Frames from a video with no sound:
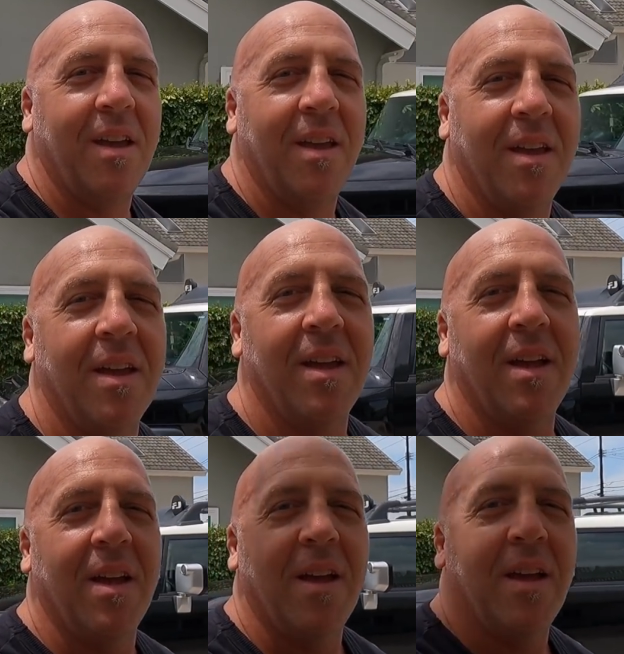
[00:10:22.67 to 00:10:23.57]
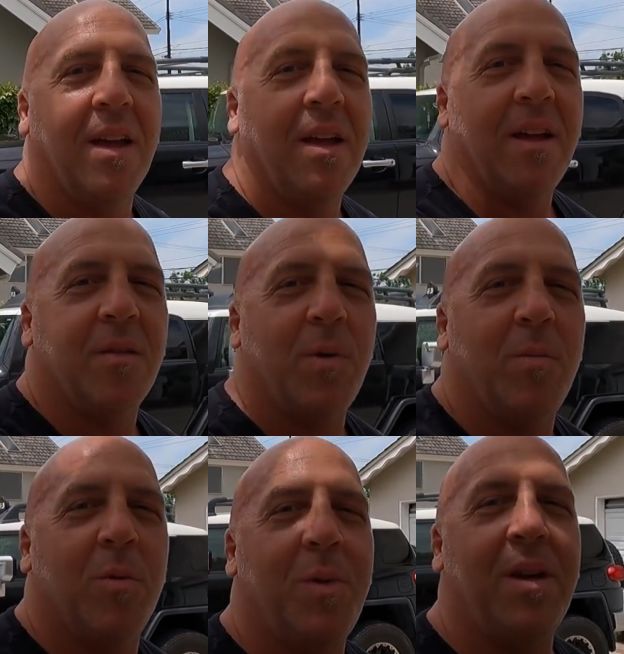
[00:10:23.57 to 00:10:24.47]
And we
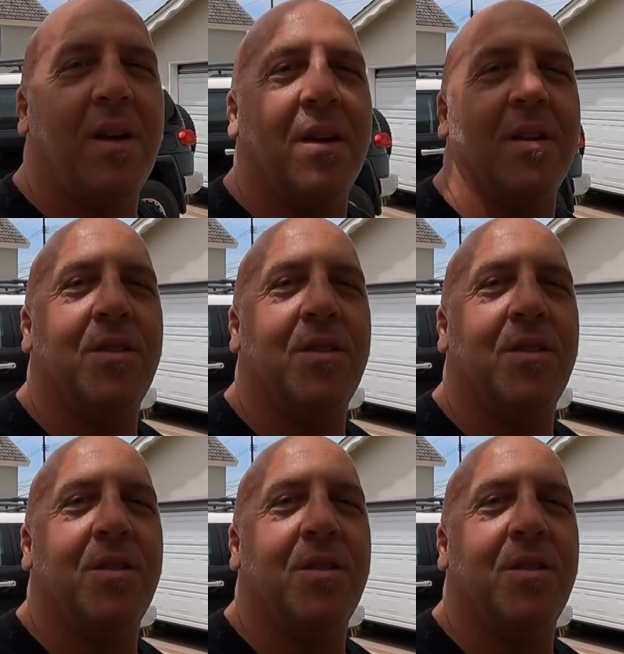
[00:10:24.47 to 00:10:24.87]
will be